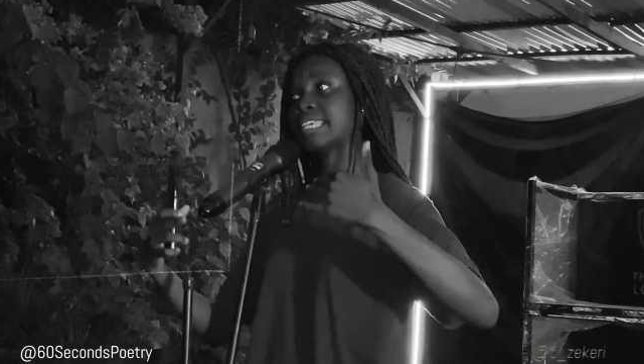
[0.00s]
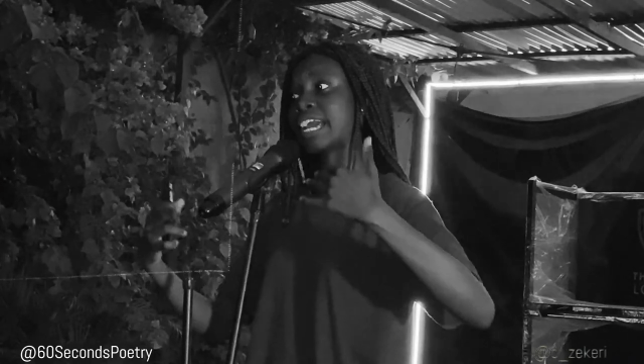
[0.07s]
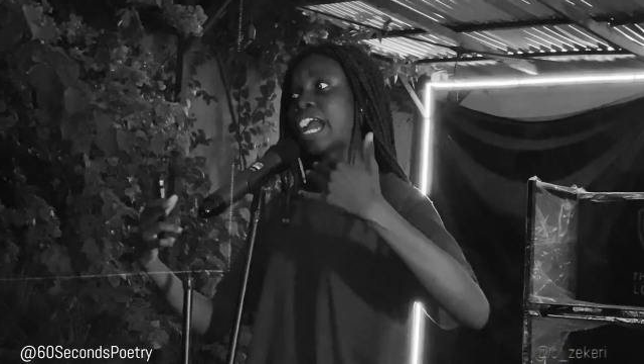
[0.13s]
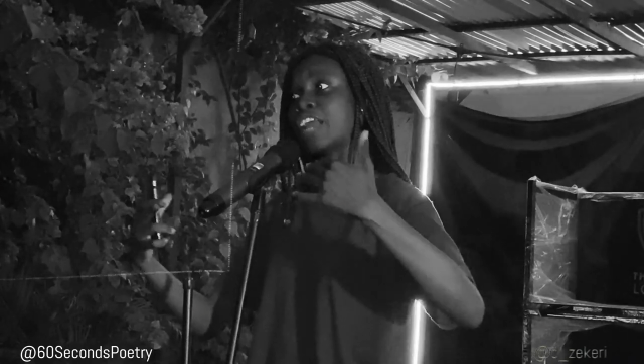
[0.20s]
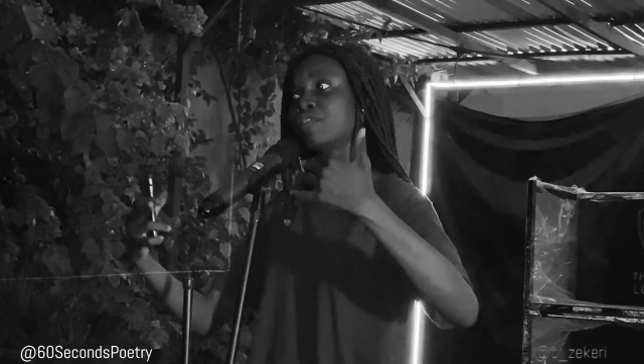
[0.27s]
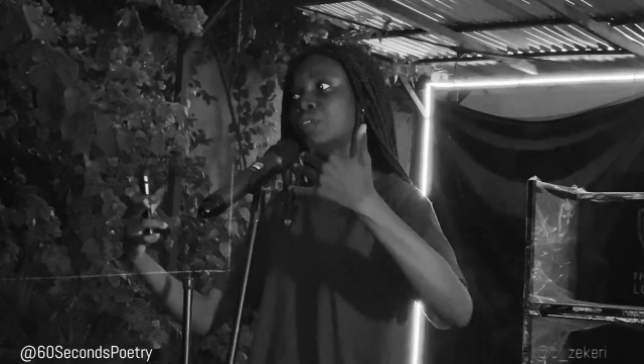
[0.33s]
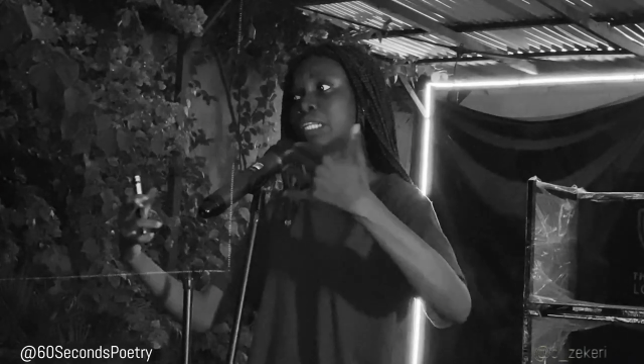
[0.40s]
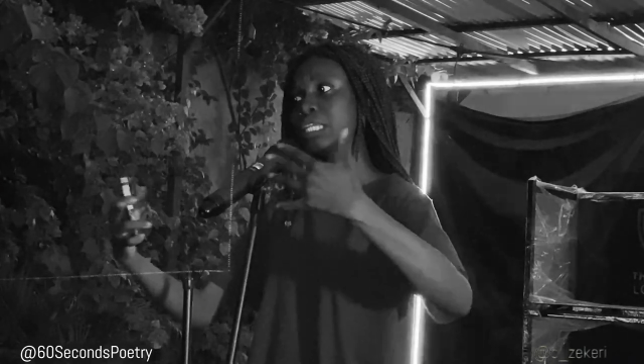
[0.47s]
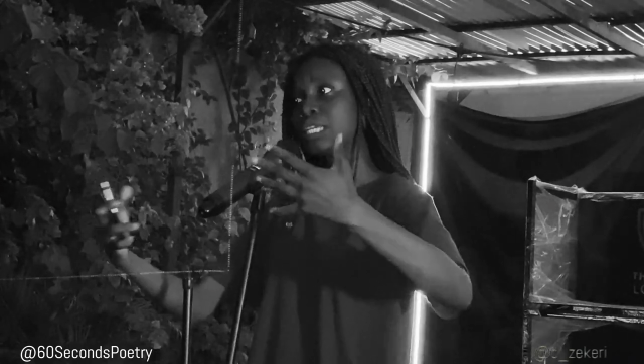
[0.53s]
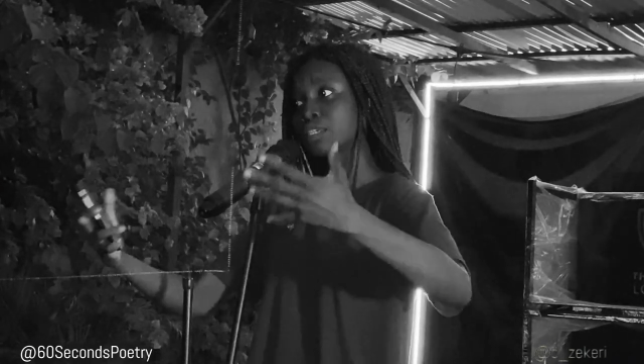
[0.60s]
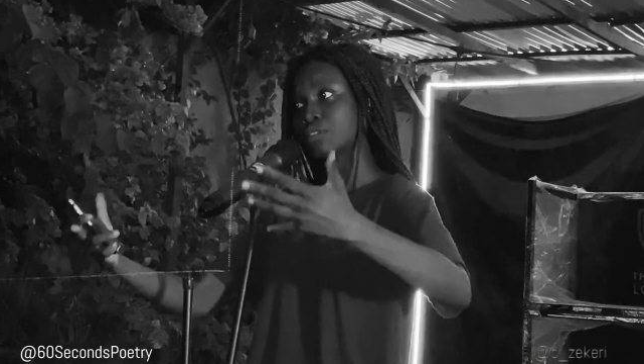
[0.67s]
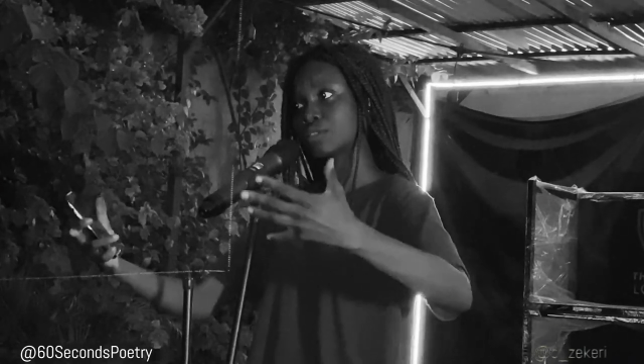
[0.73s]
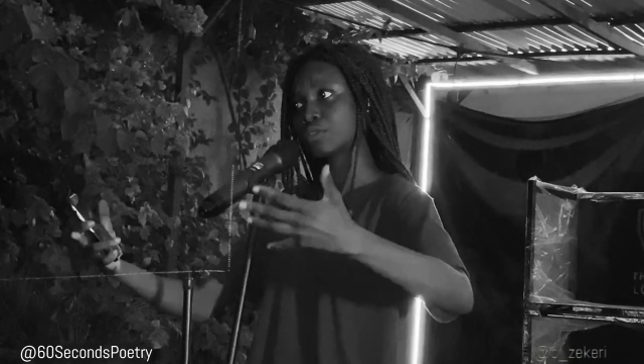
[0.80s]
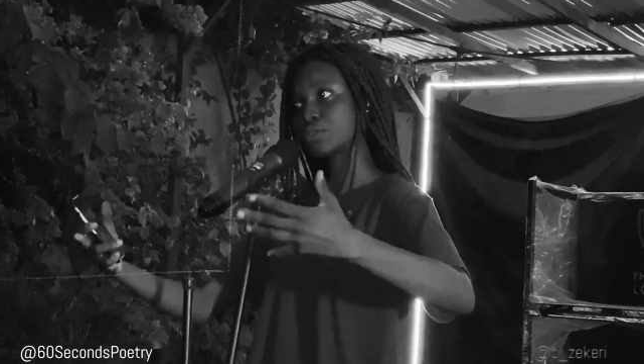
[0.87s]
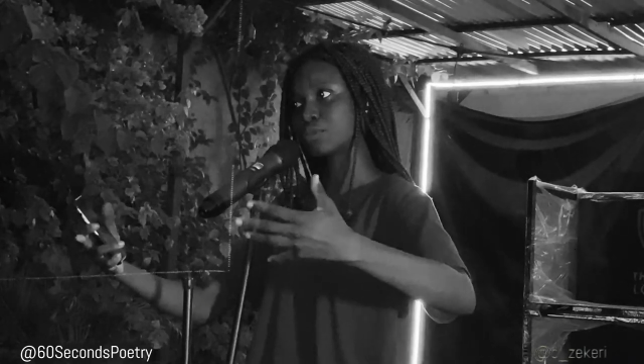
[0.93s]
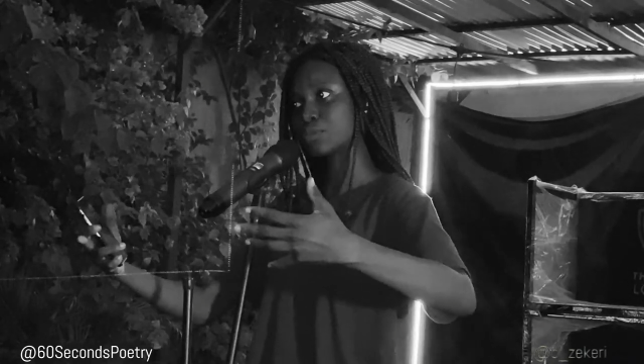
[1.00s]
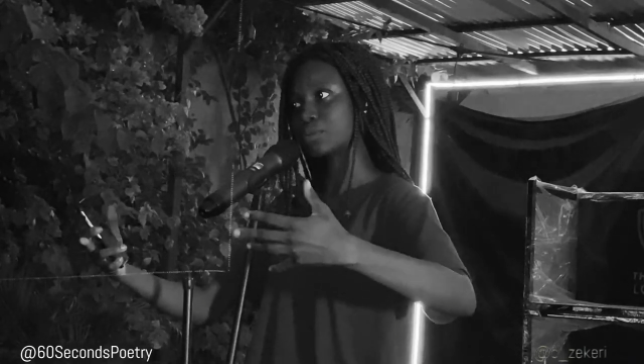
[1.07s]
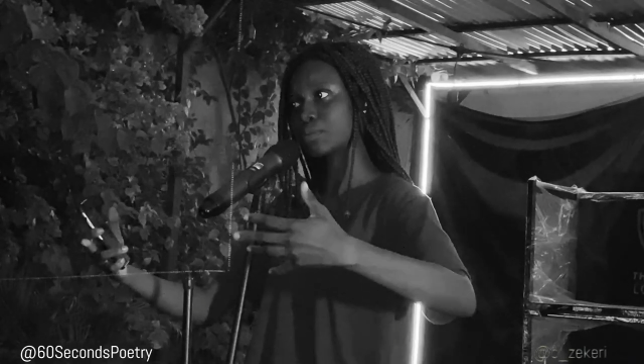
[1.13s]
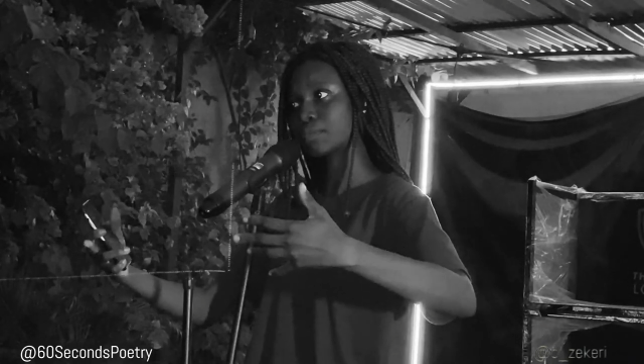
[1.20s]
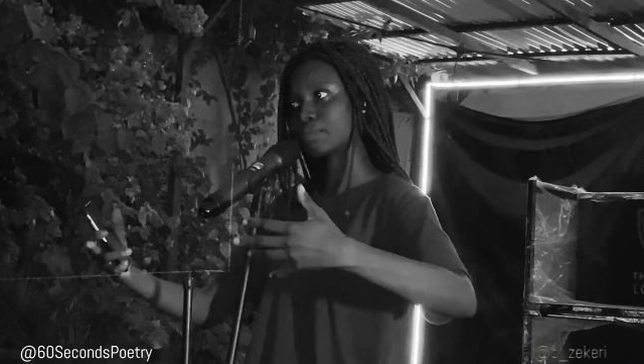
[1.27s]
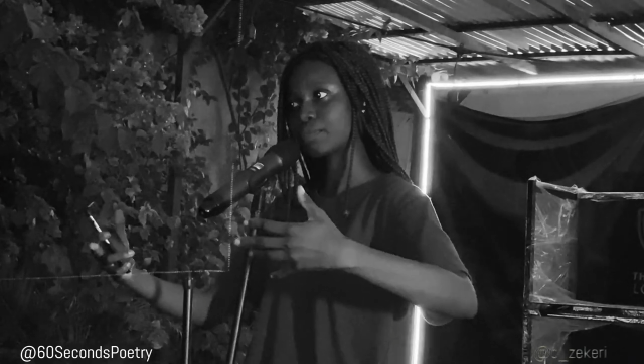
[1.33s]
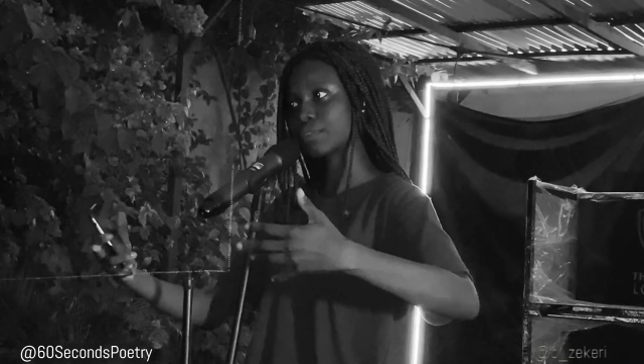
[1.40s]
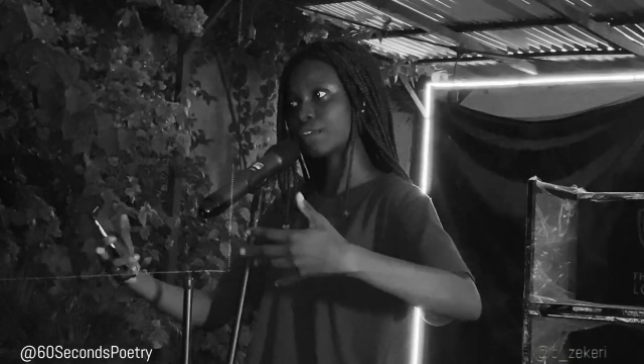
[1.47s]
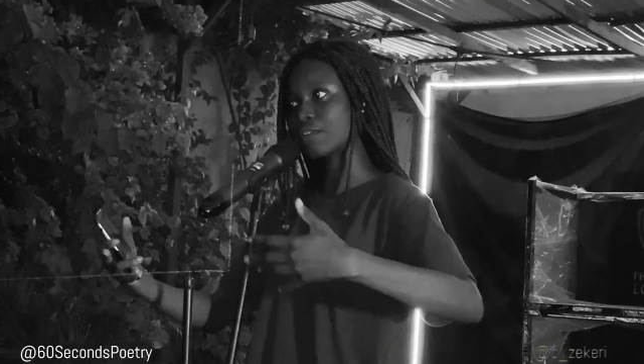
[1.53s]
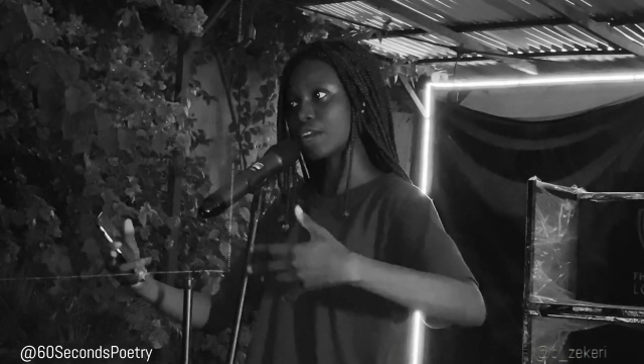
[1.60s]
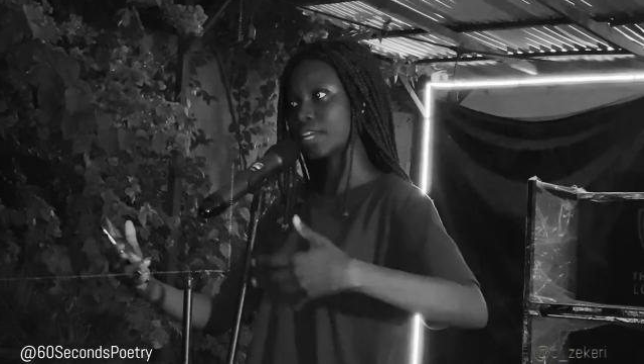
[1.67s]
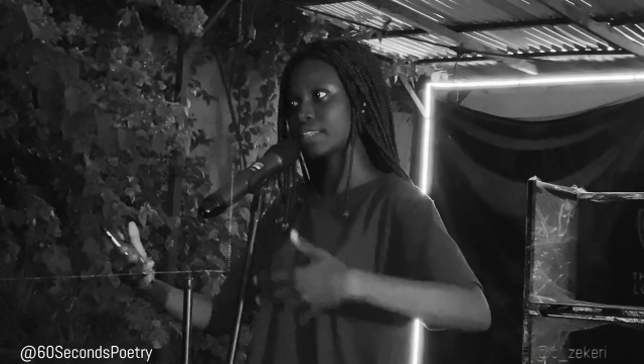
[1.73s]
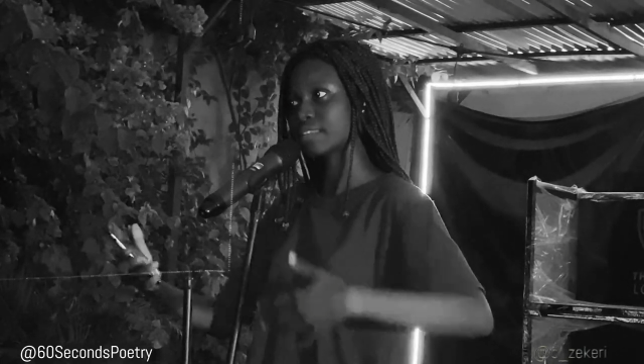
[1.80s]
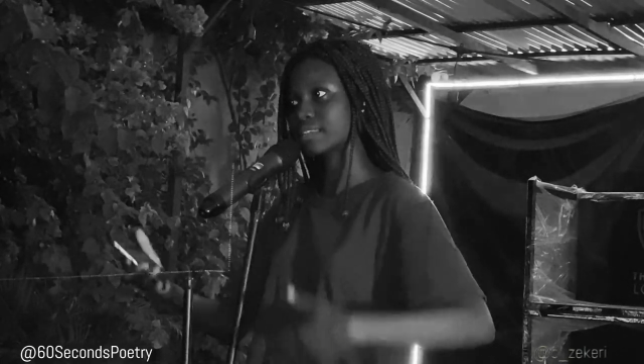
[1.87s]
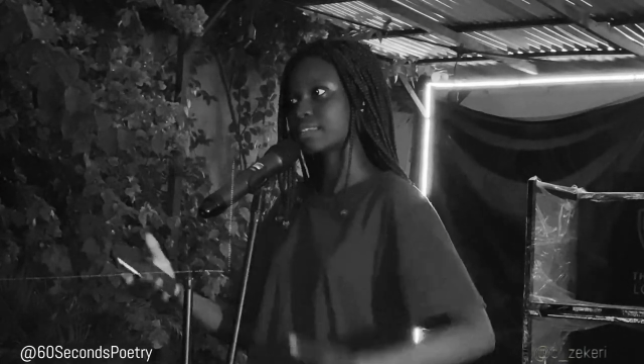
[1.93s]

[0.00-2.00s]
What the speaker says: can release too, right?